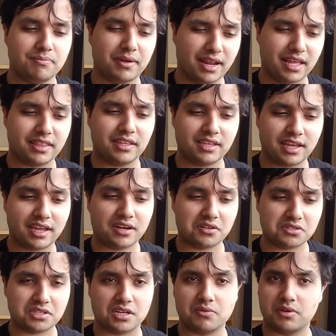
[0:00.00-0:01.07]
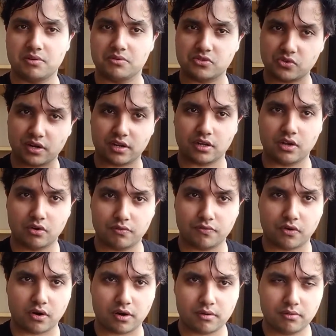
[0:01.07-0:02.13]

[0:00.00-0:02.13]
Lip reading: but I think I understand what he was trying to go for.